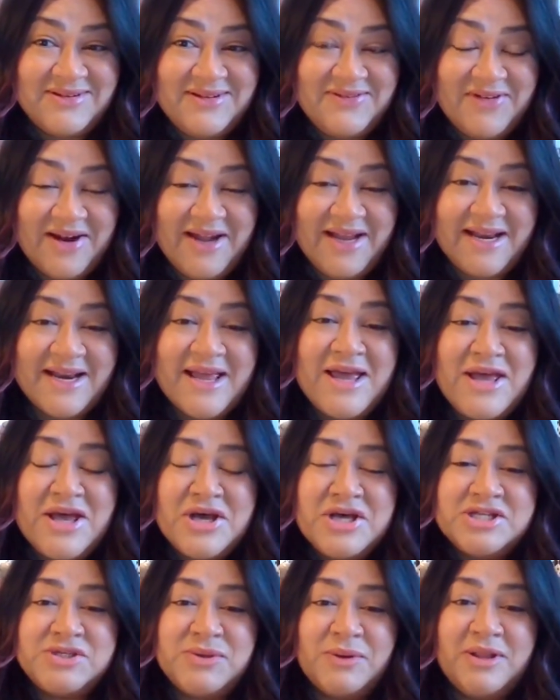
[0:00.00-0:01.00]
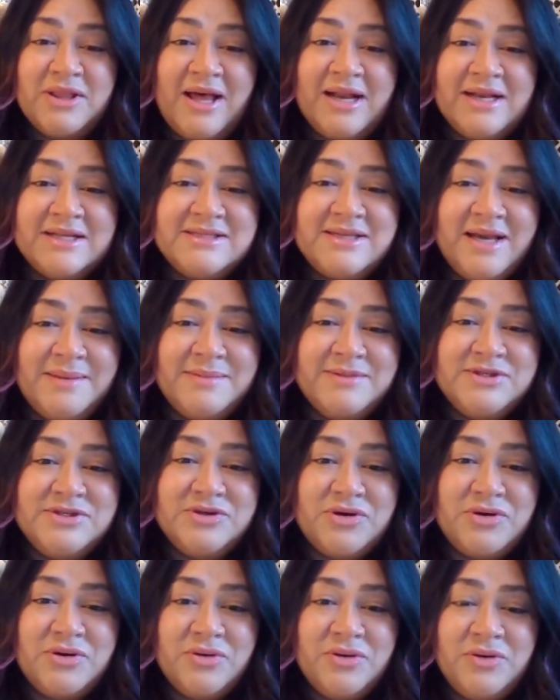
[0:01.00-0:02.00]
right so a lot of times
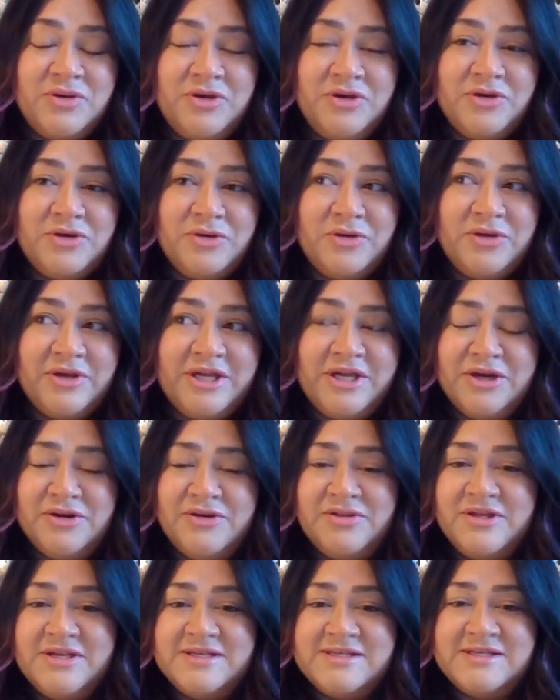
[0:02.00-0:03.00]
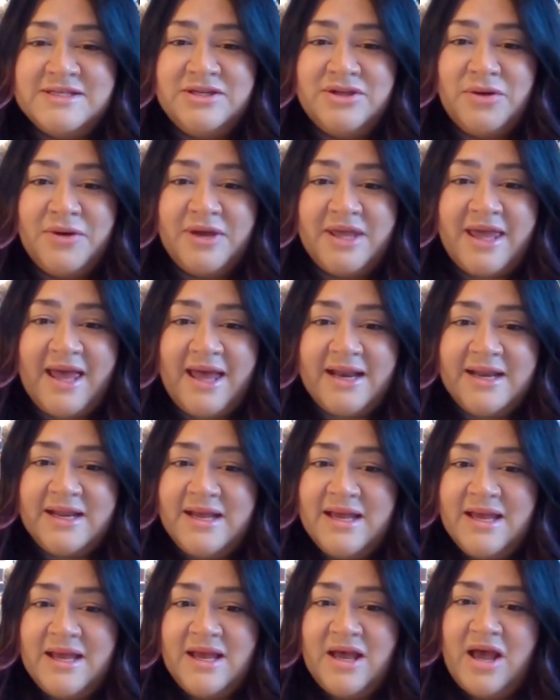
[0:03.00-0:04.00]
you'll you'll hear this you know again
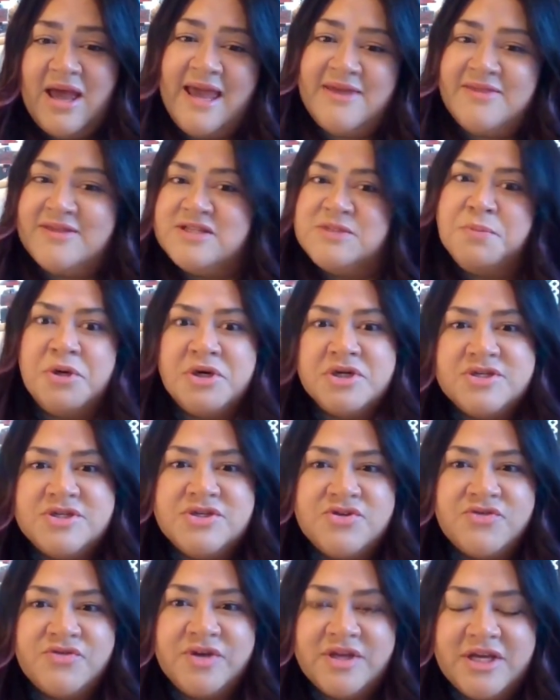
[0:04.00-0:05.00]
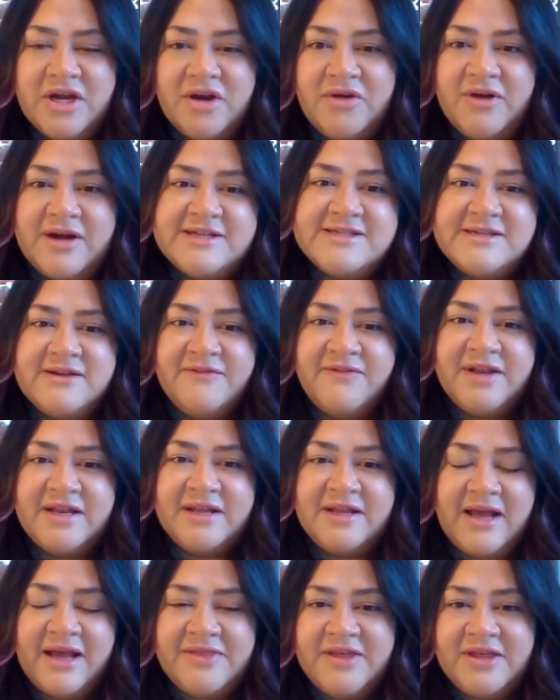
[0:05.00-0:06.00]
hey this person's really aggressive
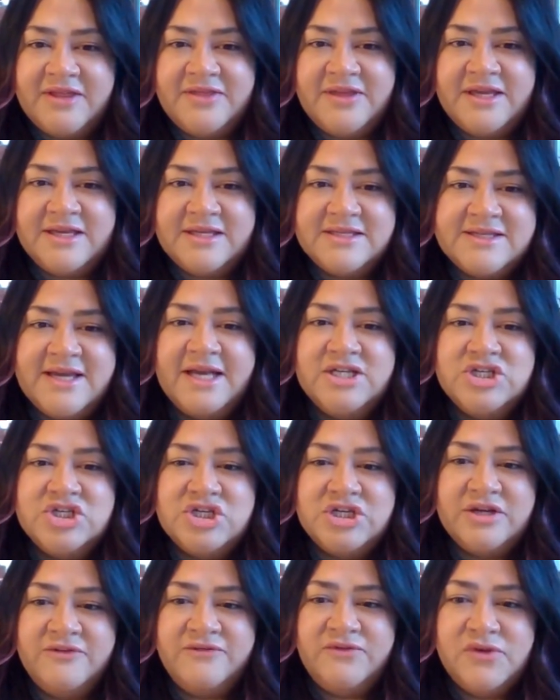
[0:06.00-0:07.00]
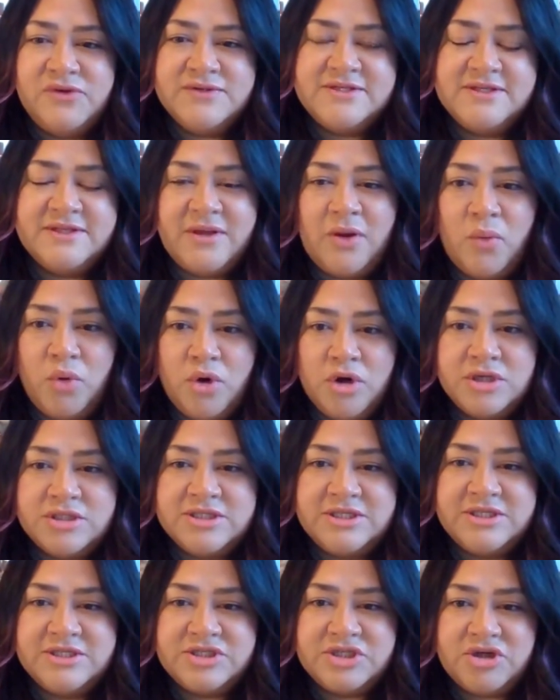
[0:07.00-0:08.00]
and i think the intention of using that word
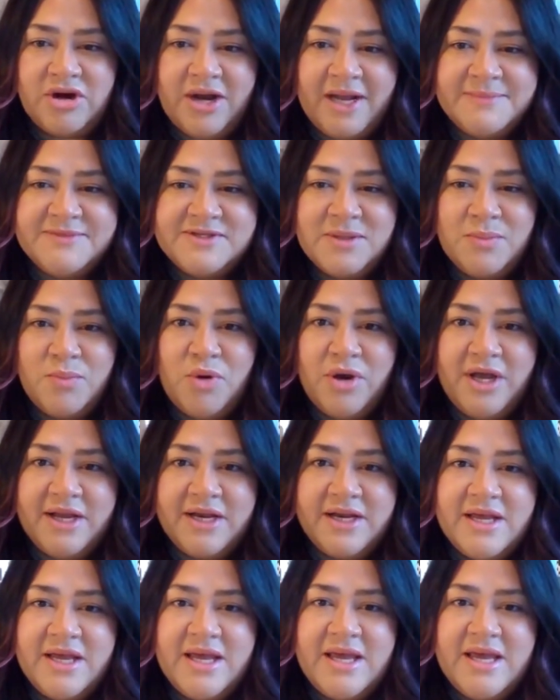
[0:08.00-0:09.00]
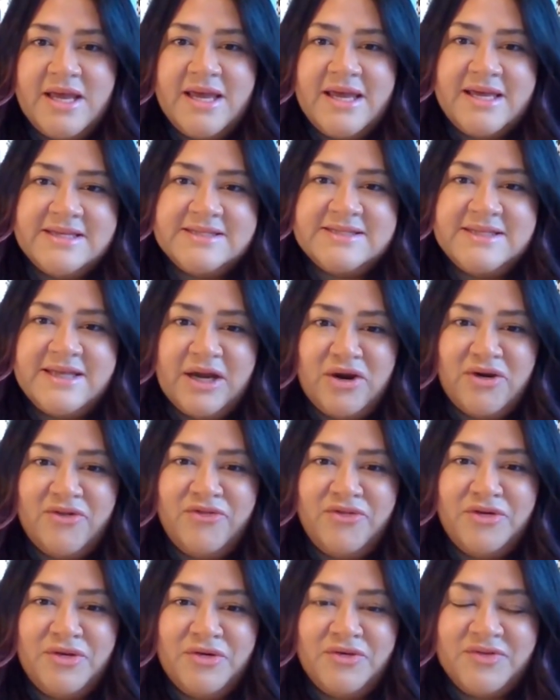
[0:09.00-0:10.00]
to describe someone is there
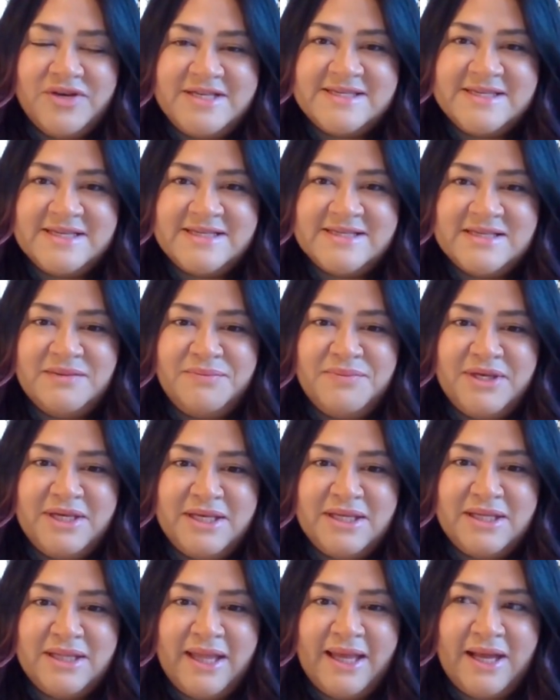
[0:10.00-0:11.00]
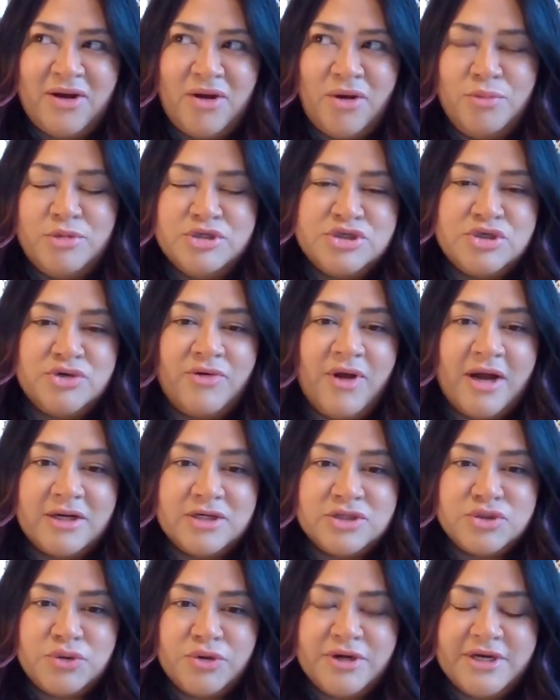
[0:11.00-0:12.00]
for the reason to be like almost
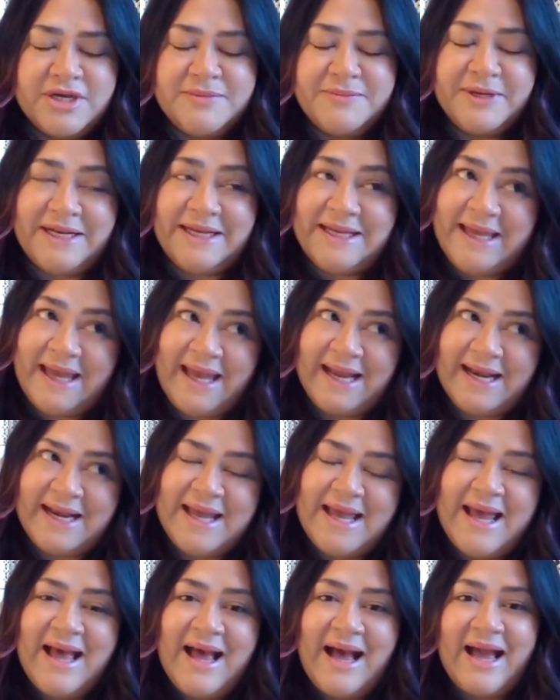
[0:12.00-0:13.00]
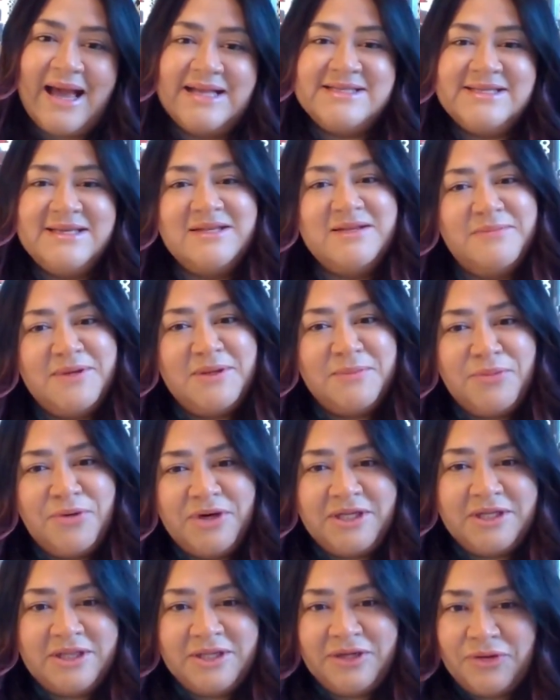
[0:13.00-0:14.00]
derogatory. But again, I tend to be
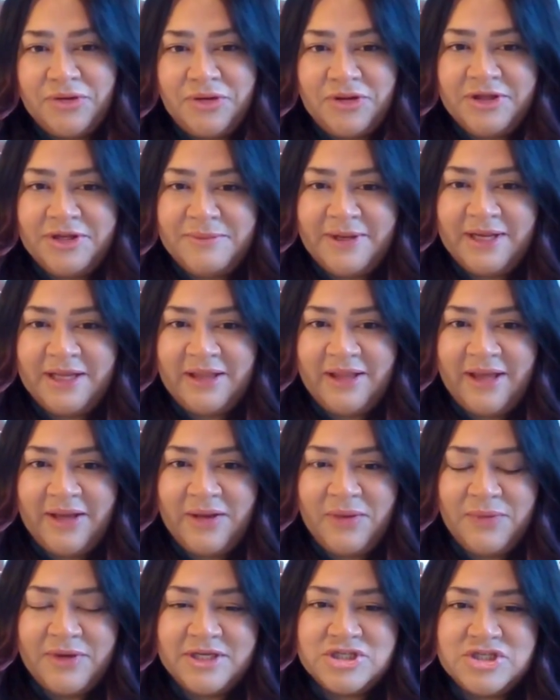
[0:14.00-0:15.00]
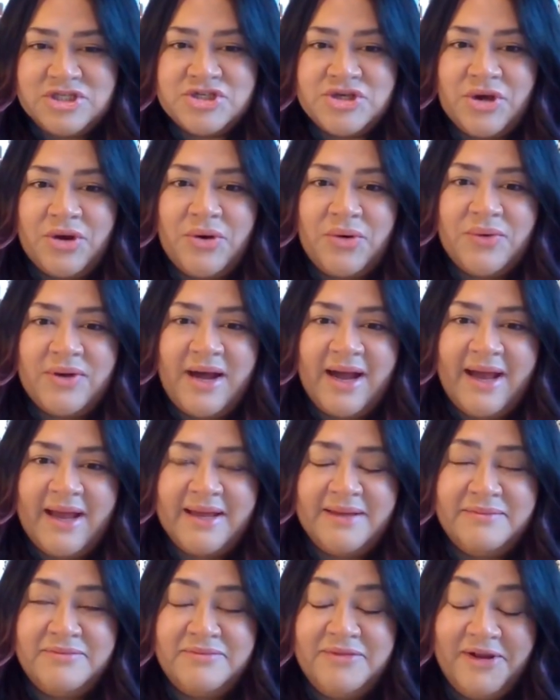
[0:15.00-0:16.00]
pretty literal in my language, so
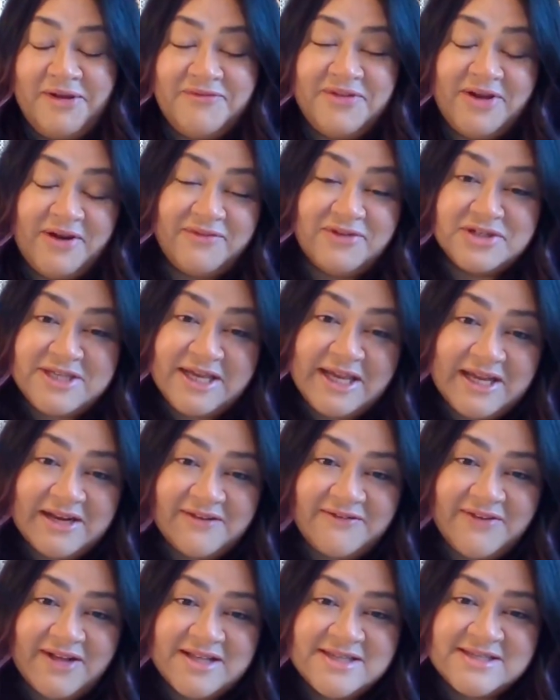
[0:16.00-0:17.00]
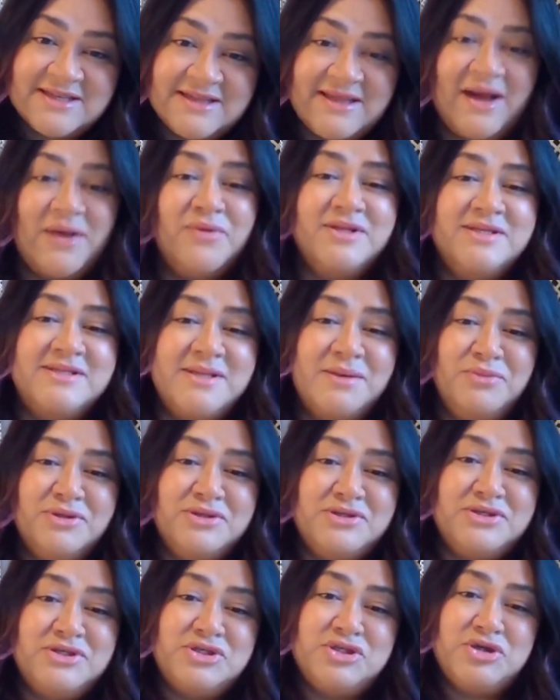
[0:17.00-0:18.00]
I have never taken offense to that when
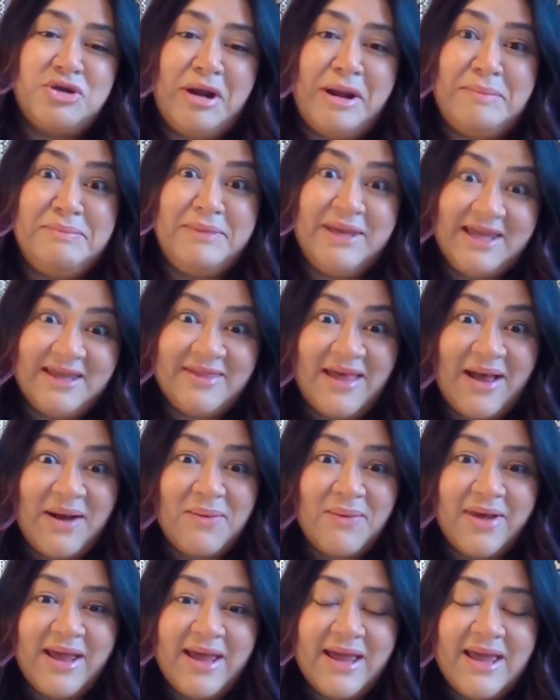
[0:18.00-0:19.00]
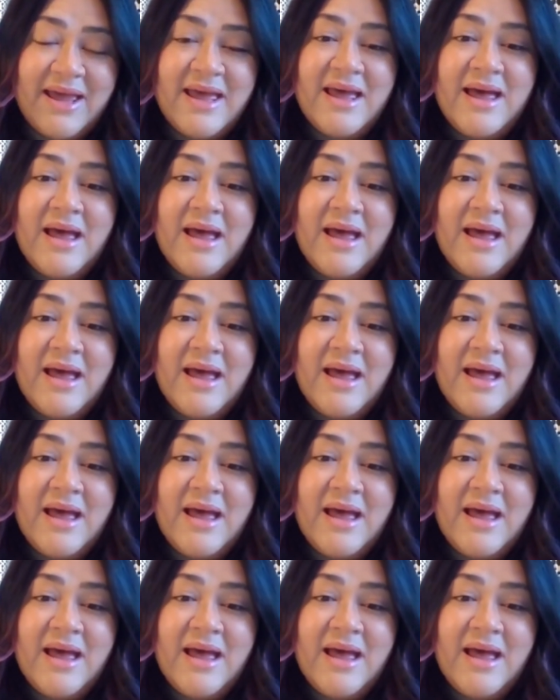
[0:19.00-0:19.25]
someone's described me in that way.